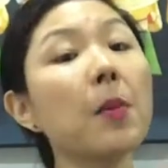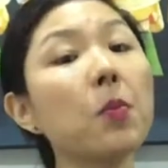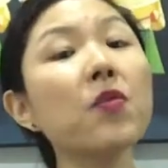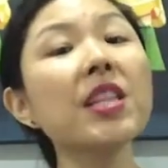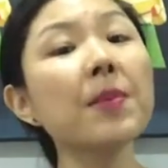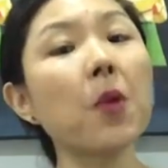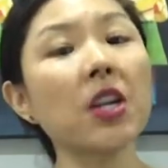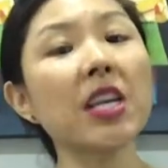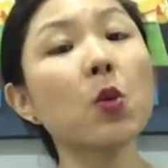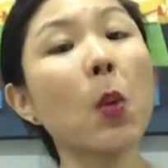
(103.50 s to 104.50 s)
moving the
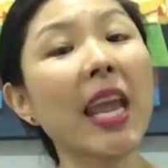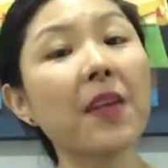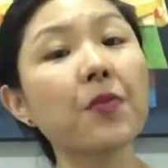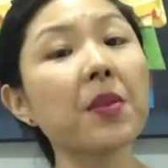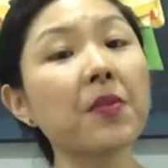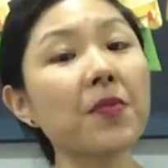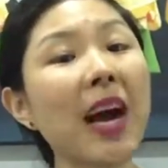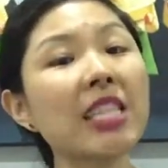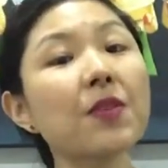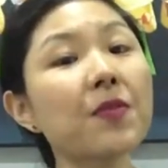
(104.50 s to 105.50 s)
body away from the
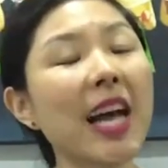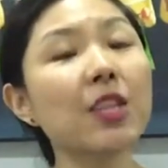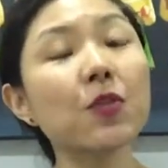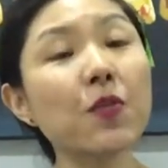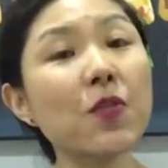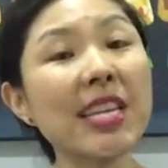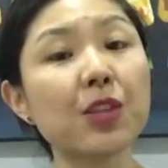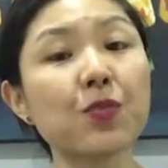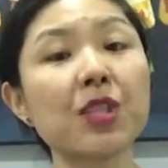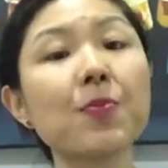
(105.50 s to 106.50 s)
fight, flight or
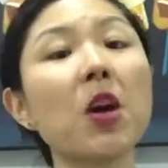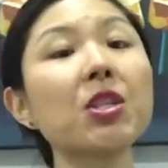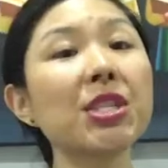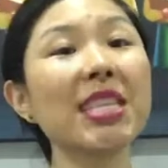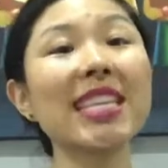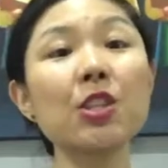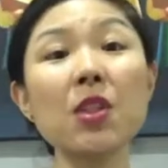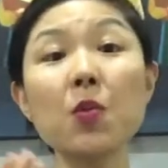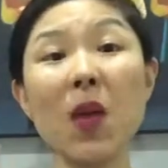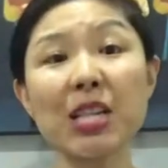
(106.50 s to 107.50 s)
freeze response into
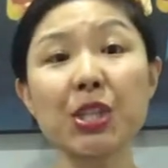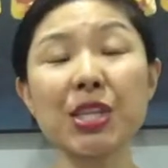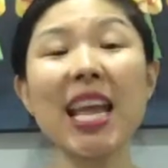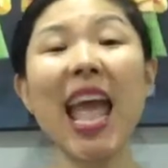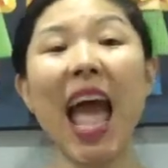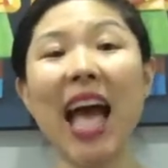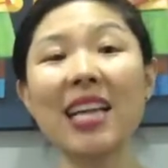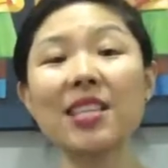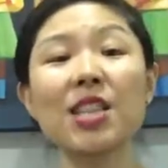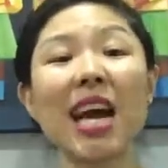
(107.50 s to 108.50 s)
the rest
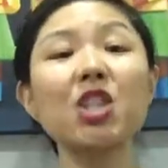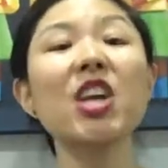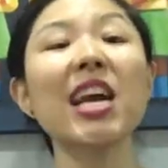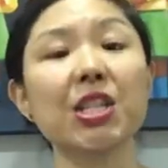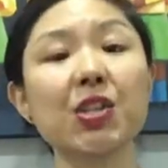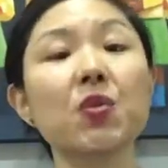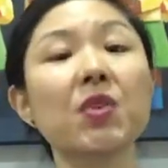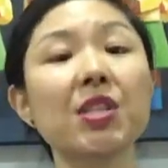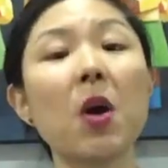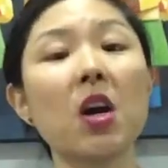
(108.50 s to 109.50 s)
and digest
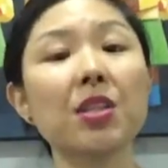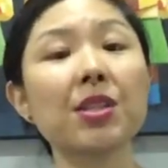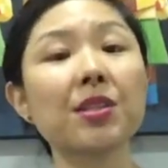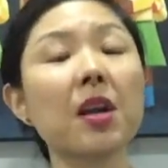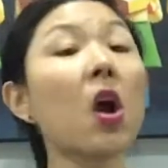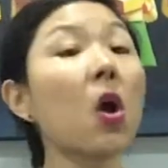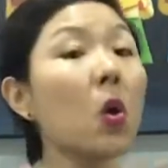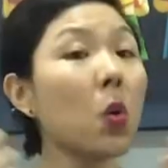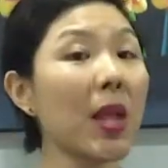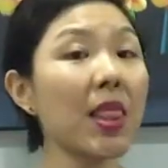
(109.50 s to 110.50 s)
response.
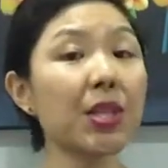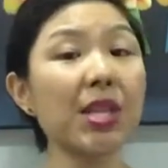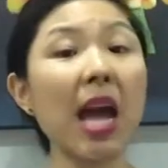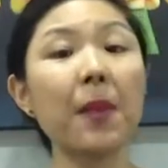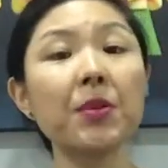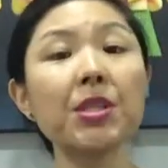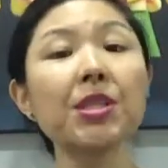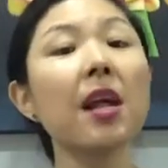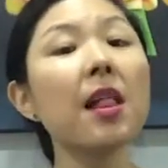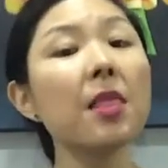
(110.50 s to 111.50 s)
When this happens,
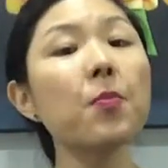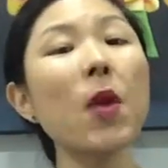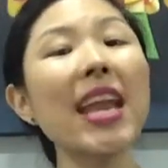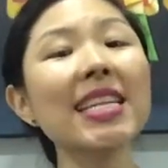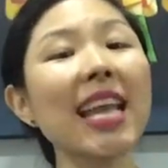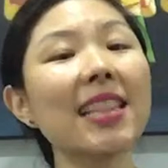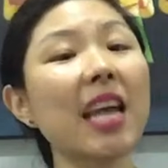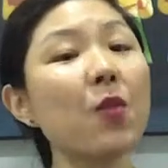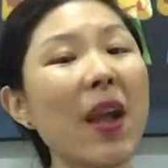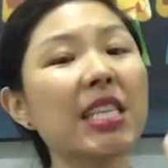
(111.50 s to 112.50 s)
the brain can
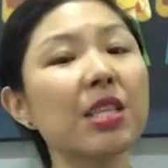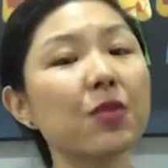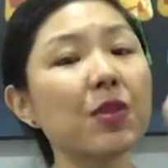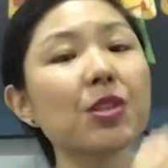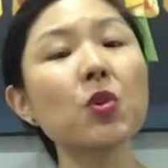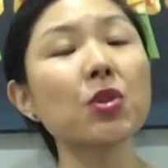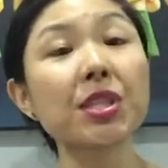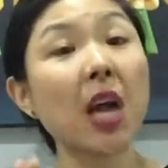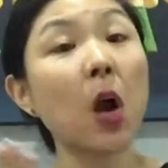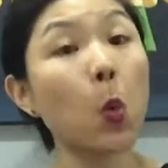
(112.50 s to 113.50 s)
direct its
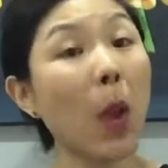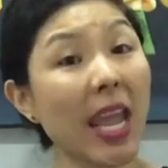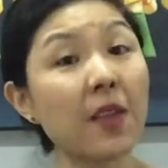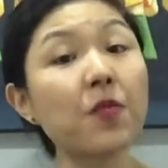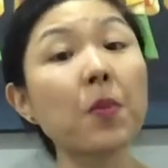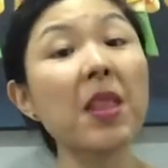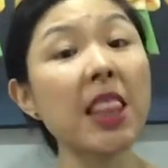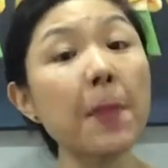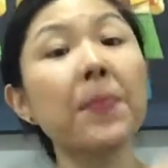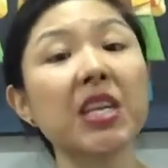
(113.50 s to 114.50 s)
resources away from the
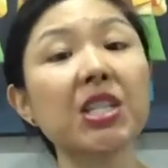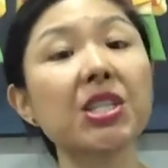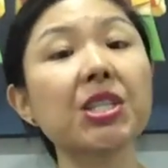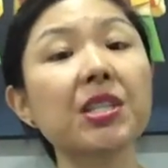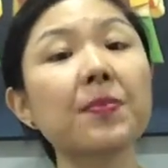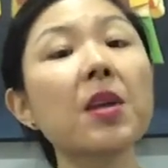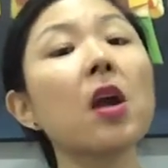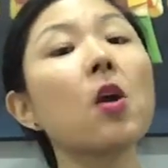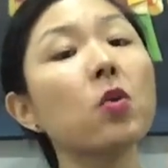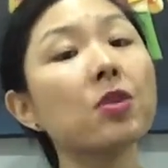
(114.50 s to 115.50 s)
limbic system,
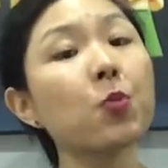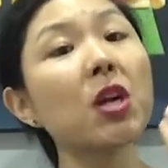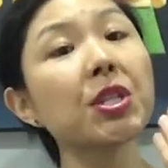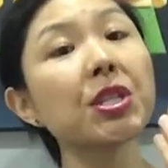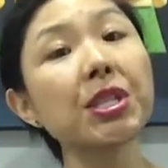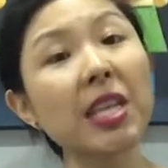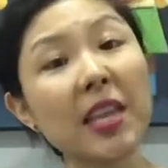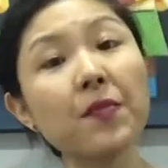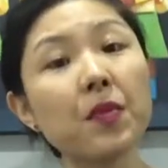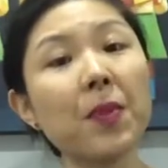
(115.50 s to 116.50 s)
which processes
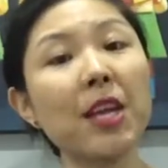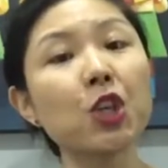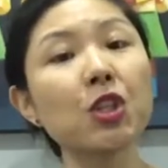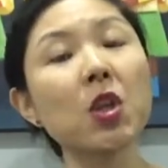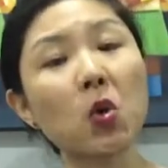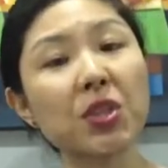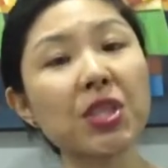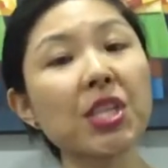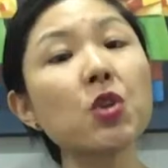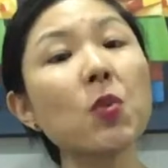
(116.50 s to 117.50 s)
information or
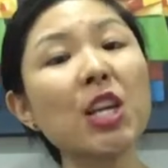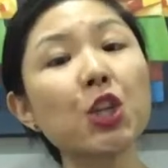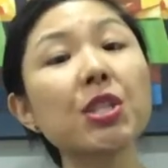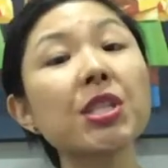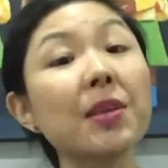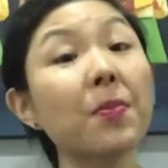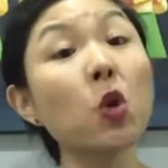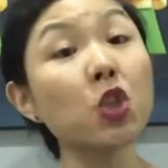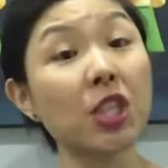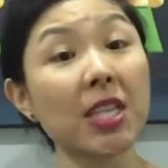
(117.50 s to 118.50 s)
situations
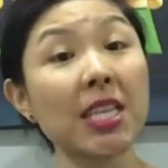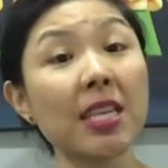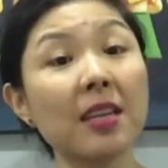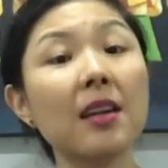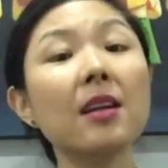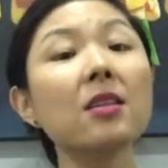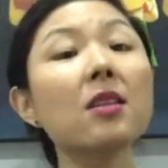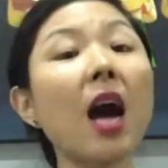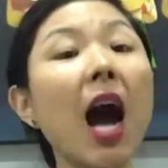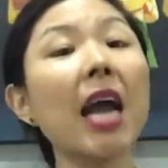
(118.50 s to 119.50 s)
emotionally, to
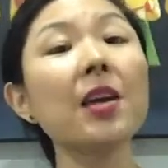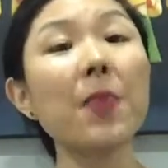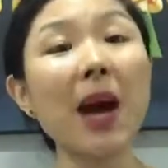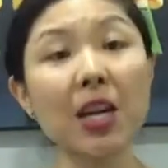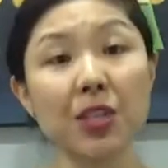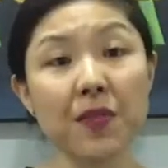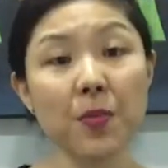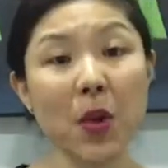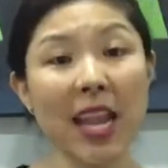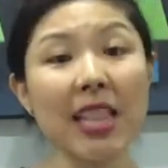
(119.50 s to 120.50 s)
the higher parts of the
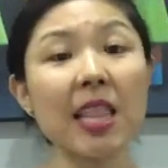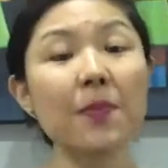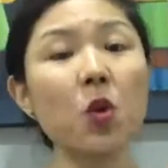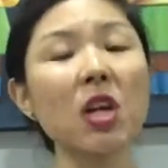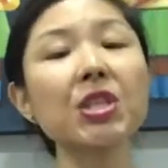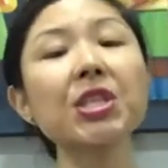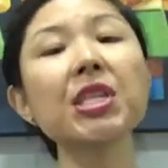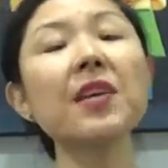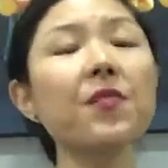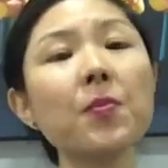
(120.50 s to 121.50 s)
brain that process
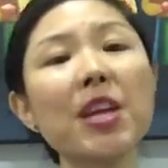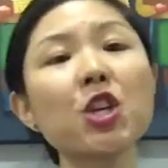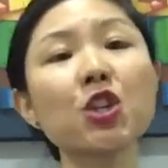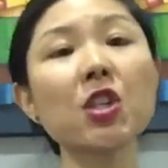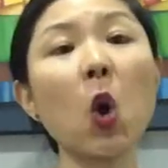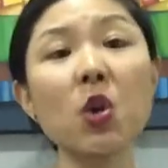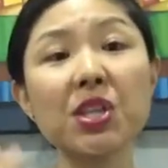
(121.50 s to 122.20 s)
information or